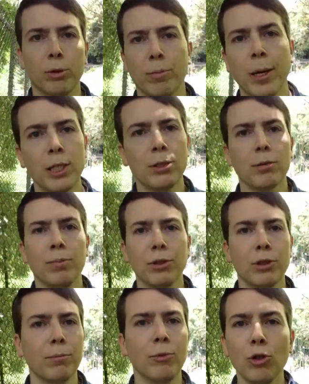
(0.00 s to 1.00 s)
space to
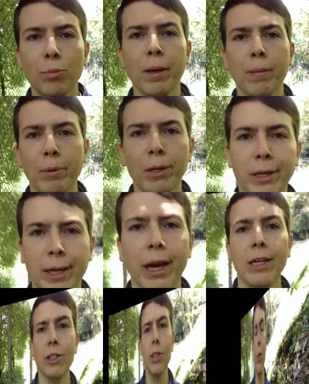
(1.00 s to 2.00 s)
put some new people in
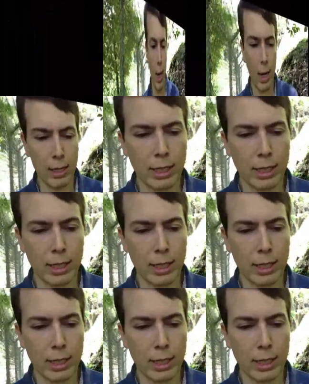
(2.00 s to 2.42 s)
cages.